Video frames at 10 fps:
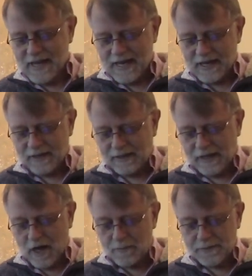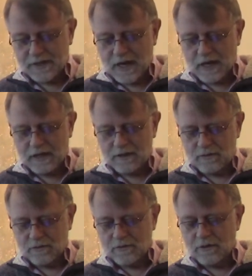Uh, the upside
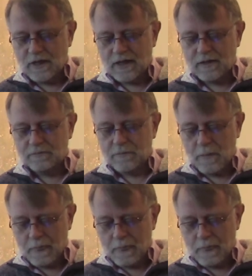um,